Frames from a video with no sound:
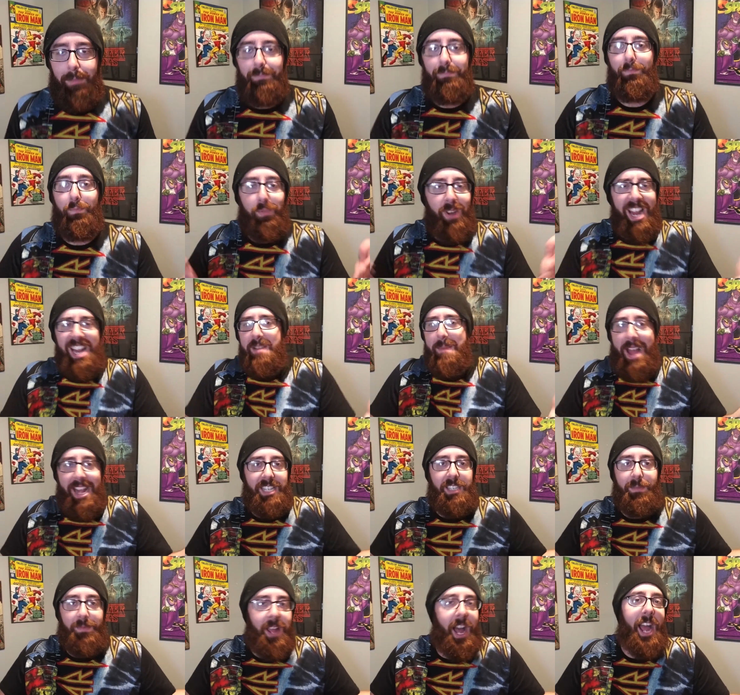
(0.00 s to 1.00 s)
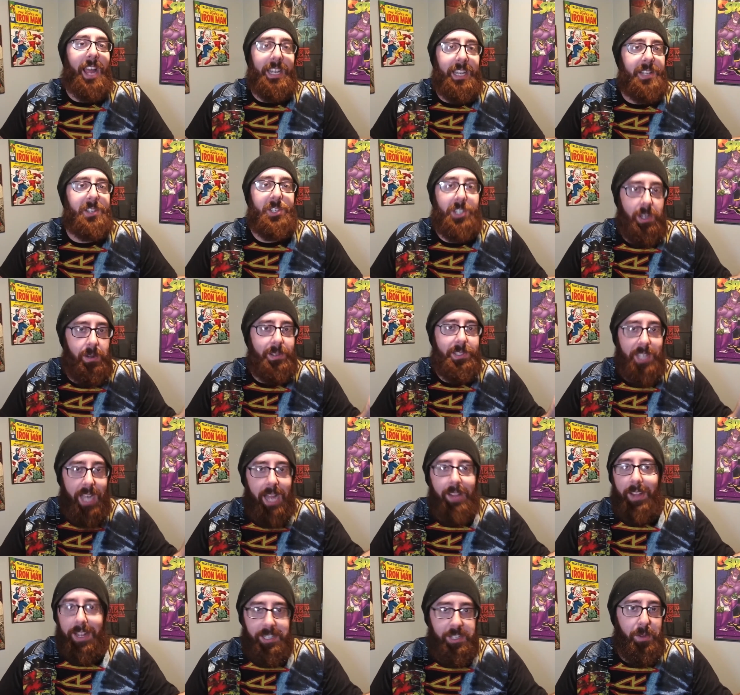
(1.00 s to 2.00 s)
Random acts of kindness. It's like
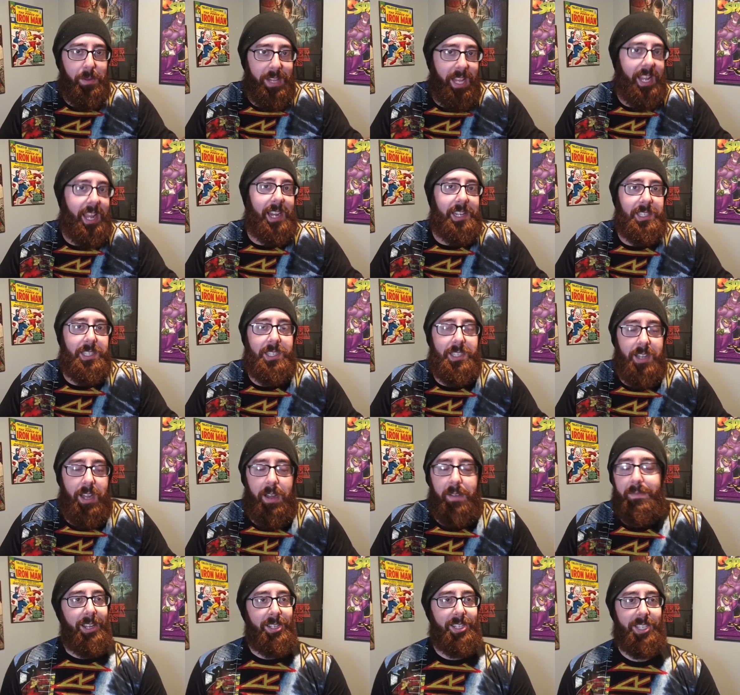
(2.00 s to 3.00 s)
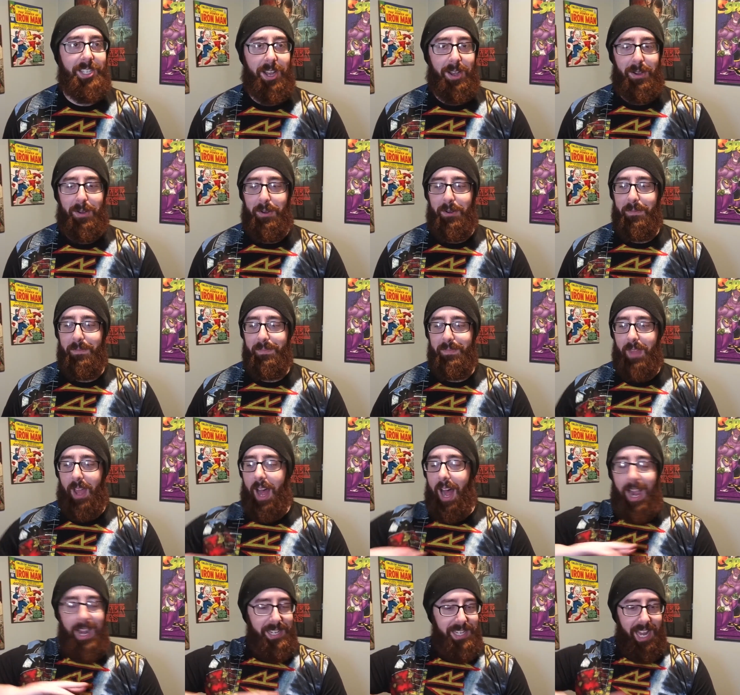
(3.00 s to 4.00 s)
I like doing that kind of stuff. So
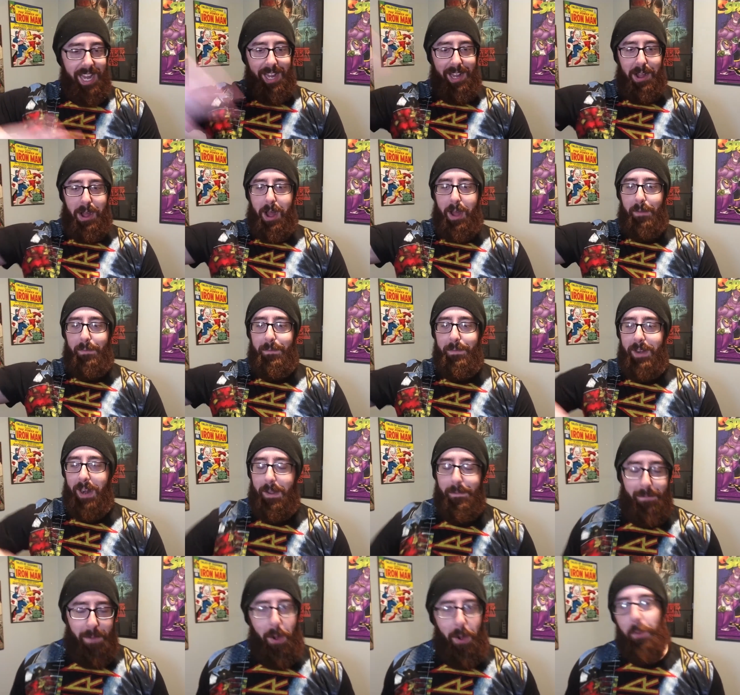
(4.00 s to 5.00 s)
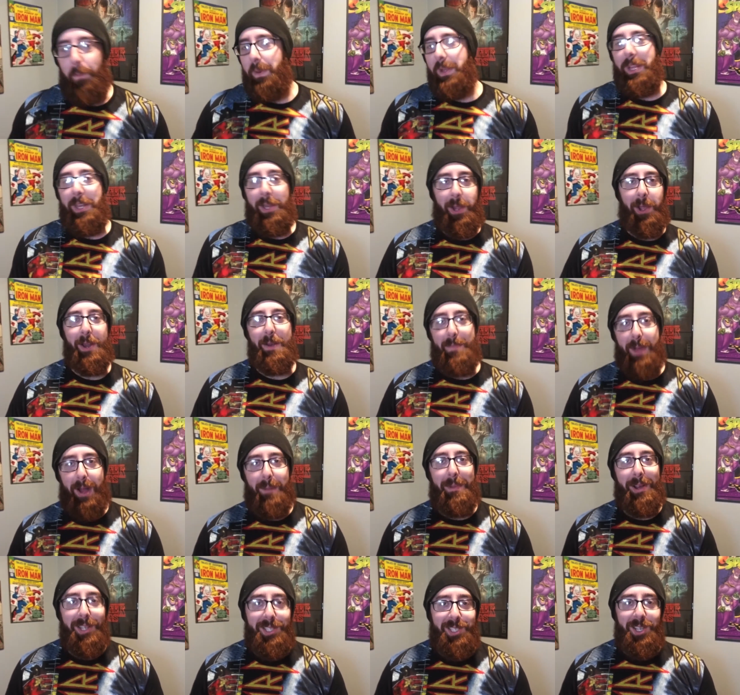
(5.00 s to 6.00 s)
I take off, and I felt really good about
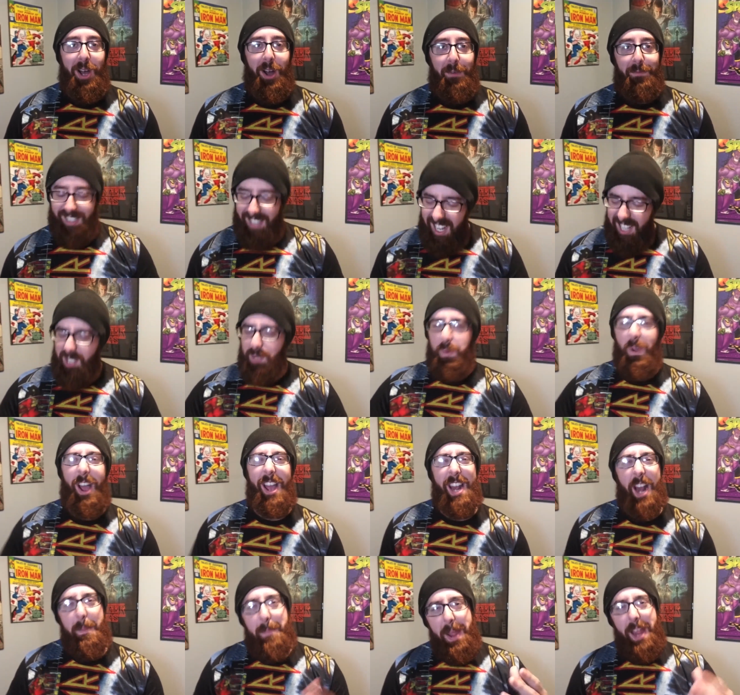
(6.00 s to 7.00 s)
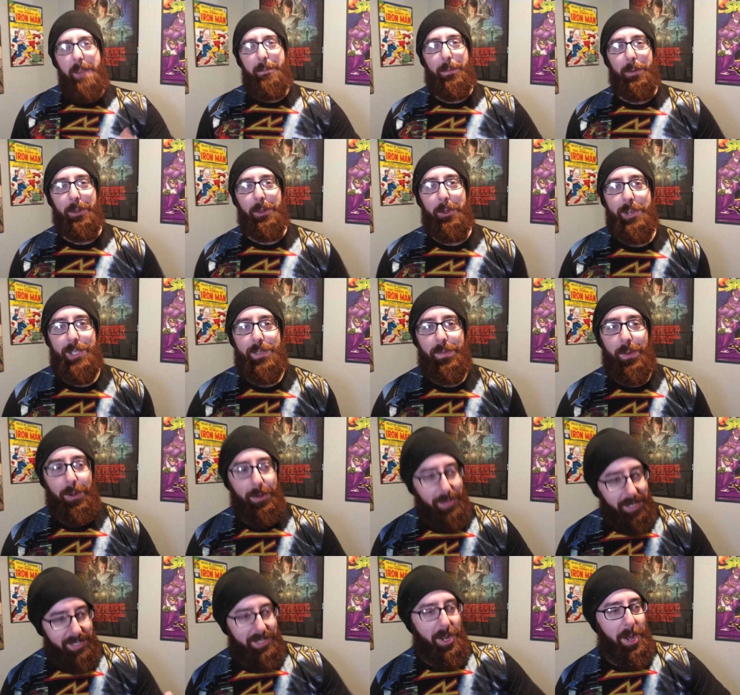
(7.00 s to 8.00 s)
myself. That's right, I paid for Luke's food.
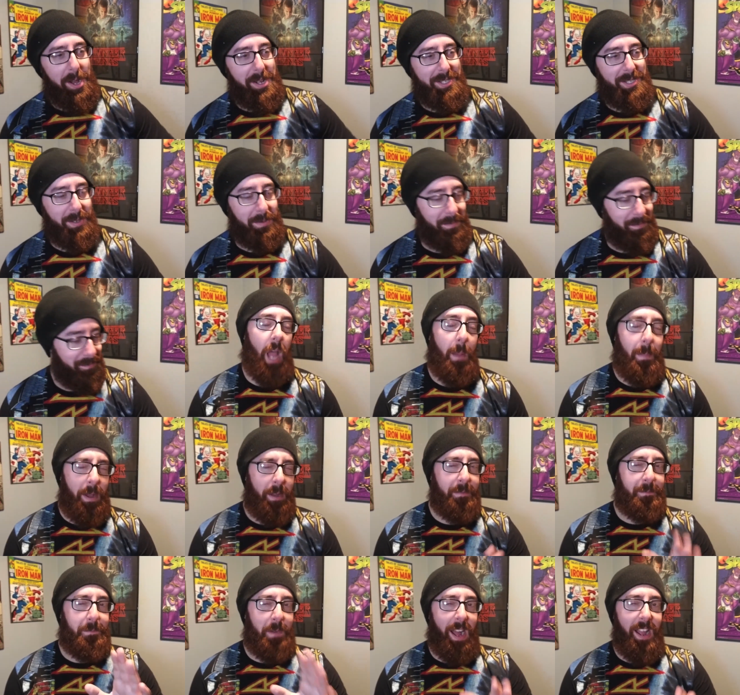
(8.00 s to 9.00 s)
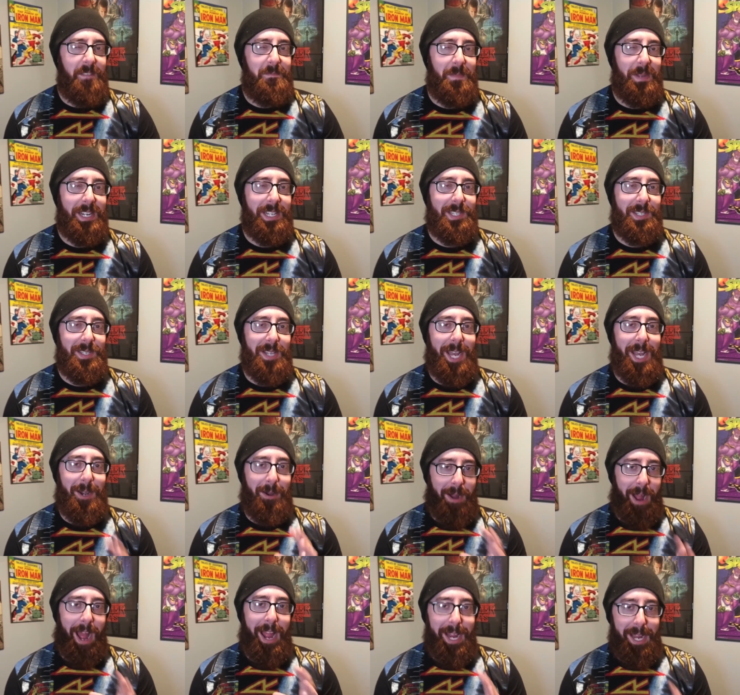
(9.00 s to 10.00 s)
That's awesome. About 5 minutes
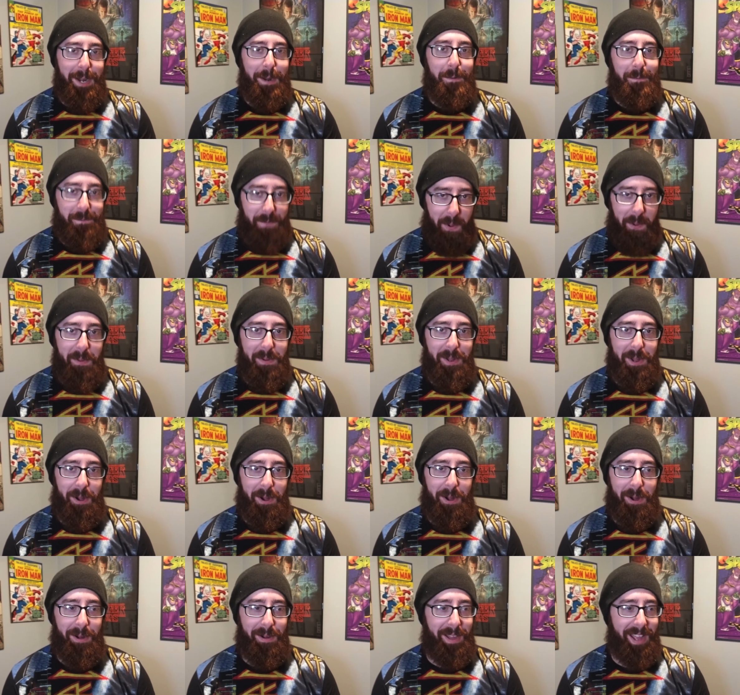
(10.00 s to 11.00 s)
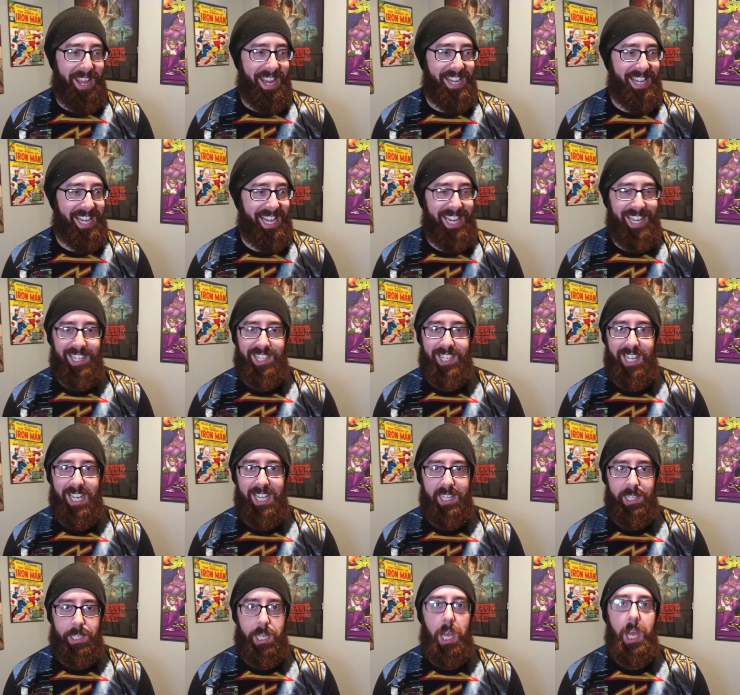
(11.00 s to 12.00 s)
later, I get a phone call, and he
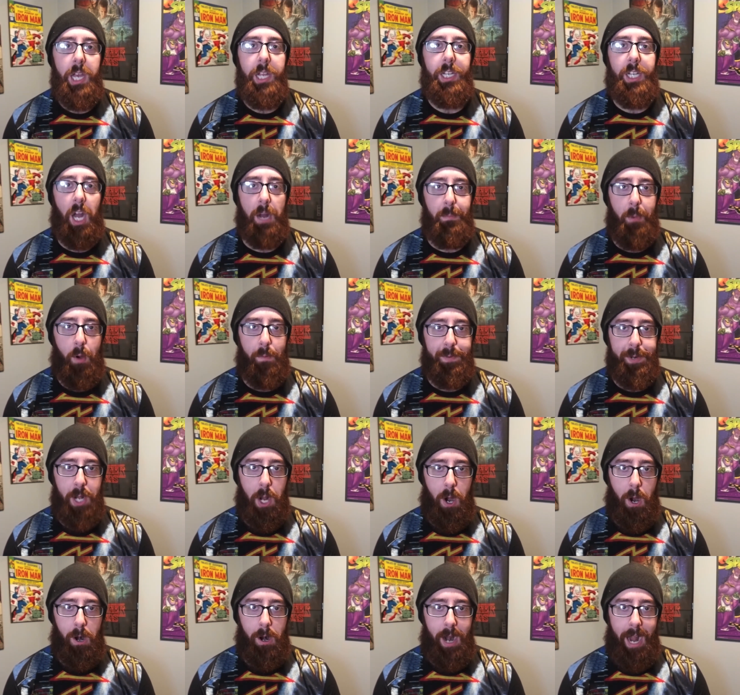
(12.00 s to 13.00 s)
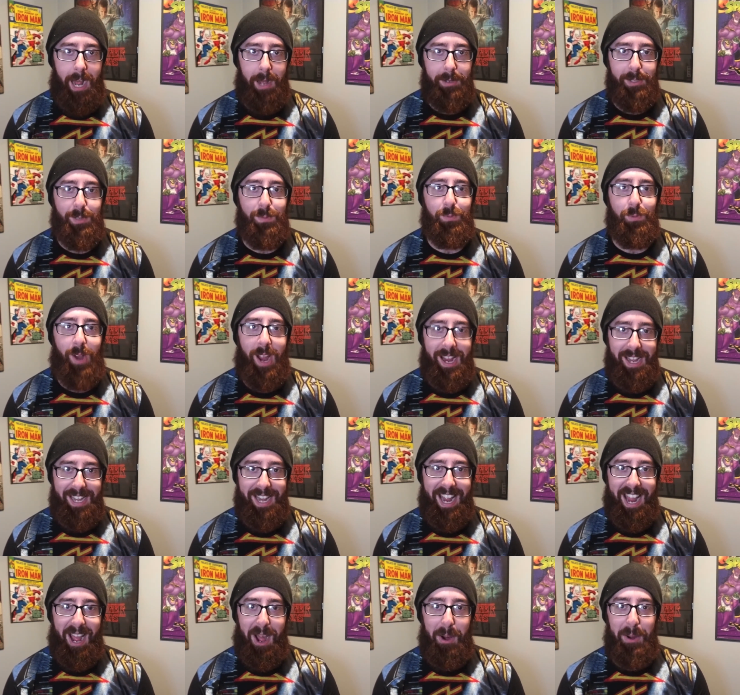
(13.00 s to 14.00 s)
says, come over to our house right
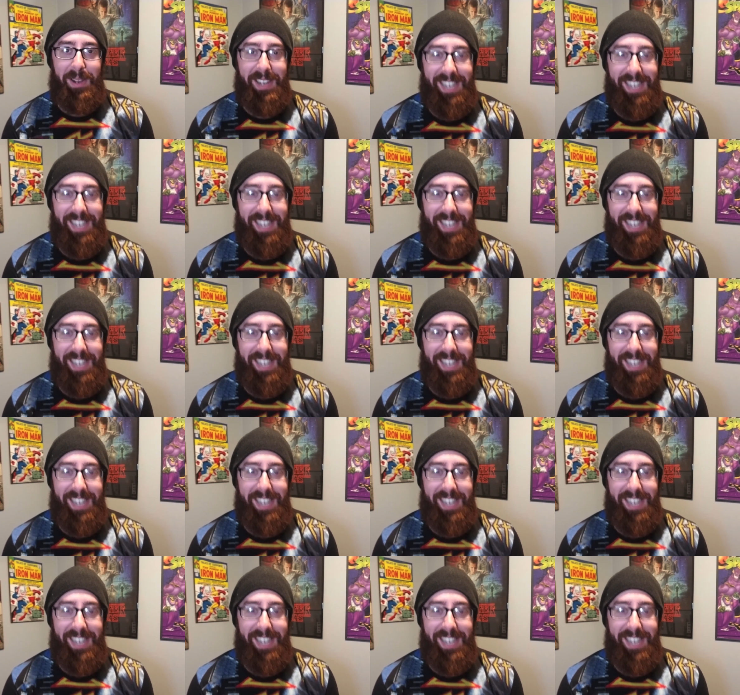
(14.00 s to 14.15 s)
now.